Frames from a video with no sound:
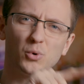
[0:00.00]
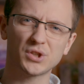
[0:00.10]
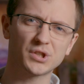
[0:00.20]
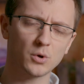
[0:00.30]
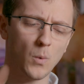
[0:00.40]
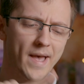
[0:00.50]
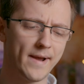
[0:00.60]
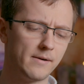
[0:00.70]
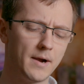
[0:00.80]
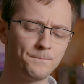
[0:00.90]
more
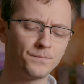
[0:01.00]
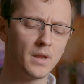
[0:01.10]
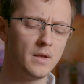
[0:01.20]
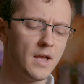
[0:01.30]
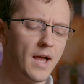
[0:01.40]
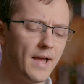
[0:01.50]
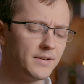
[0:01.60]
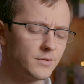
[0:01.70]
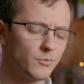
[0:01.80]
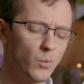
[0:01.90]
squarer.
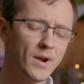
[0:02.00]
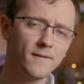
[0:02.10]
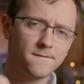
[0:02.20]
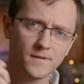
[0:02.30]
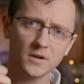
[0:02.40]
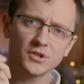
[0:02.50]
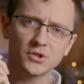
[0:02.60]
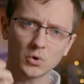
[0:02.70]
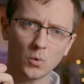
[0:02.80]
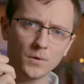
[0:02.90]
And when I
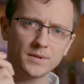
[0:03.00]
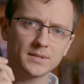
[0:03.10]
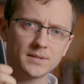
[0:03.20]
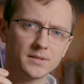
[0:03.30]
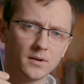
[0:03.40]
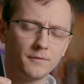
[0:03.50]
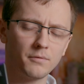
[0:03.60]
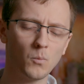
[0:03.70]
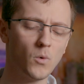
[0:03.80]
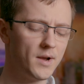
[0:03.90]
first saw this design
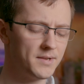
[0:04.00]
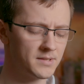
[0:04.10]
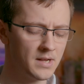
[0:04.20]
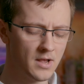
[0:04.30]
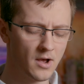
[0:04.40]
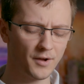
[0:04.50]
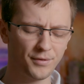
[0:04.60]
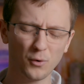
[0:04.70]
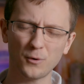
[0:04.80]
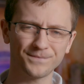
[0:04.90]
from Wyze, I
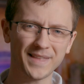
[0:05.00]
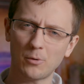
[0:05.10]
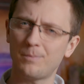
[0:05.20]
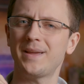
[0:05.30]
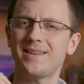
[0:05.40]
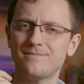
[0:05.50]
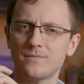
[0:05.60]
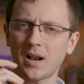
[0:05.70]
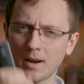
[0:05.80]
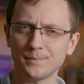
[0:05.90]
thought that would be
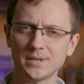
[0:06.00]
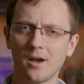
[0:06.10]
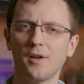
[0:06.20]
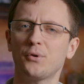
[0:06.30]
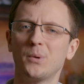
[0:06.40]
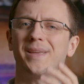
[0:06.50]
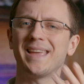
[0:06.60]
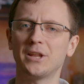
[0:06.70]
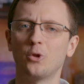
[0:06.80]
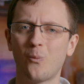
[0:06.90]
clumsier. I thought it would
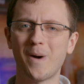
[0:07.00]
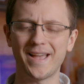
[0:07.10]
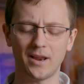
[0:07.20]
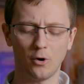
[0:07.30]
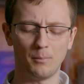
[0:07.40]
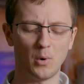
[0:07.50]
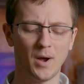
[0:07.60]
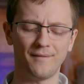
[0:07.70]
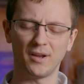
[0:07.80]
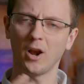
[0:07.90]
get in the way a lot
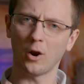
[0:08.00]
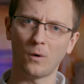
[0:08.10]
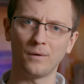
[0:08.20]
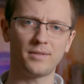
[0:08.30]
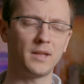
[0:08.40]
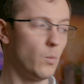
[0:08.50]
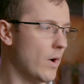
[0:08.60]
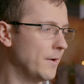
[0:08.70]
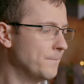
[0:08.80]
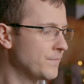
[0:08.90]
more having a long, thin
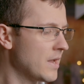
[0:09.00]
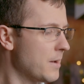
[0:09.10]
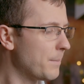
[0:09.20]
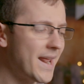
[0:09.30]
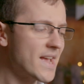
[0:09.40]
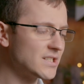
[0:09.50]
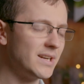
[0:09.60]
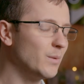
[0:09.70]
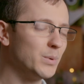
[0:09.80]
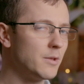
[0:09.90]
one. But
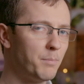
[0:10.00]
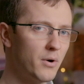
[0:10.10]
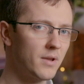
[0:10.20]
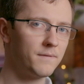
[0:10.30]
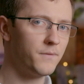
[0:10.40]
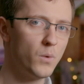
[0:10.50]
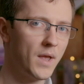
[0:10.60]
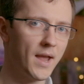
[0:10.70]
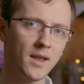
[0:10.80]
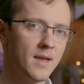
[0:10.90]
actually with the Pocket
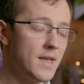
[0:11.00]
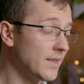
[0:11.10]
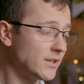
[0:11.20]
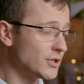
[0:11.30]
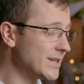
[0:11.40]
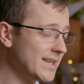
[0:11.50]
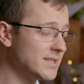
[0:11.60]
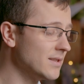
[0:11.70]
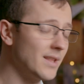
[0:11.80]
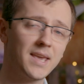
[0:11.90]
4K, that just
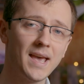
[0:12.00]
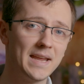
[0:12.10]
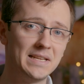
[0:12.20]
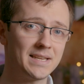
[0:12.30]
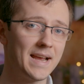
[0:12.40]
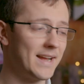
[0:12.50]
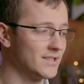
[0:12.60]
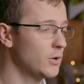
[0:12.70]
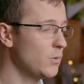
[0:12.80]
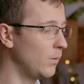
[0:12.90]
isn't the case
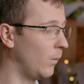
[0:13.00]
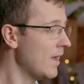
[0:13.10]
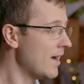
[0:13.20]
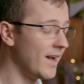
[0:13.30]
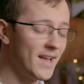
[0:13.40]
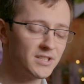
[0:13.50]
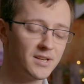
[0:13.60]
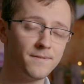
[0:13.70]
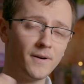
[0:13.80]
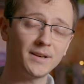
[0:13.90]
at all. I
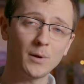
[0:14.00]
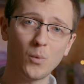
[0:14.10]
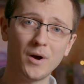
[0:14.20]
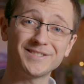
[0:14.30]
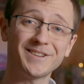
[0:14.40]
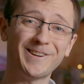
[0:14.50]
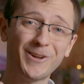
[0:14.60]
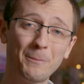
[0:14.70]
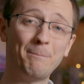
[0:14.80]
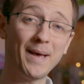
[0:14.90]
actually find it works a
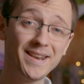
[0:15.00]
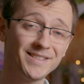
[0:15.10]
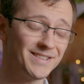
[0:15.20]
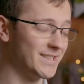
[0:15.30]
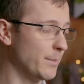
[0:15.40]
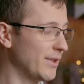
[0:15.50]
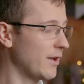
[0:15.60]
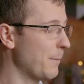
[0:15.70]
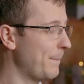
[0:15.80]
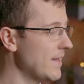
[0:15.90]
lot better than some of
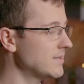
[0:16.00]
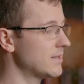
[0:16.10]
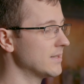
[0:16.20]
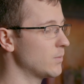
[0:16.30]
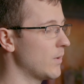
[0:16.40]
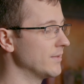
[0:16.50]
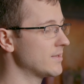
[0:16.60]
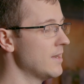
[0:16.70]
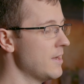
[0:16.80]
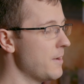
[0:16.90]
the competitors'
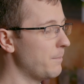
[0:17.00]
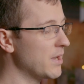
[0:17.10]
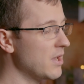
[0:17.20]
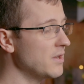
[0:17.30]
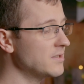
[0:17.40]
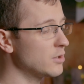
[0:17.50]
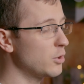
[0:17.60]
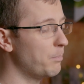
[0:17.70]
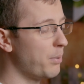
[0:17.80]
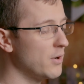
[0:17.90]
ones because
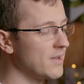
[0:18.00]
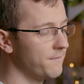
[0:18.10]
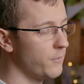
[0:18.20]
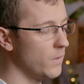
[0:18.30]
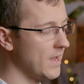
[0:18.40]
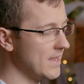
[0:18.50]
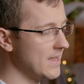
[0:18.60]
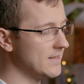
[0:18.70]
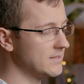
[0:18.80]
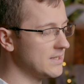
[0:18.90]
the Pocket
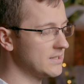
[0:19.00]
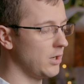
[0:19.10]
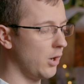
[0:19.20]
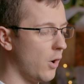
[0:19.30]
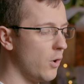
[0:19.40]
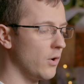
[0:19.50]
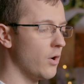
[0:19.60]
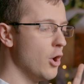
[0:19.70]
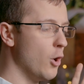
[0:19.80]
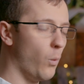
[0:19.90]
4K is this
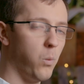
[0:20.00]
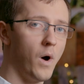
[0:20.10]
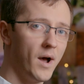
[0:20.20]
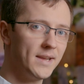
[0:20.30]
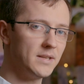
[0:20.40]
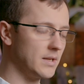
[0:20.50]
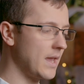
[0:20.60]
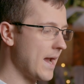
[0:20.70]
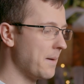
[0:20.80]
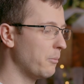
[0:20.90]
long, wide
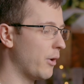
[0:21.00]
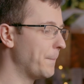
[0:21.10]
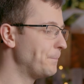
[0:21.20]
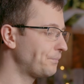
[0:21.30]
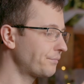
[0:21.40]
camera.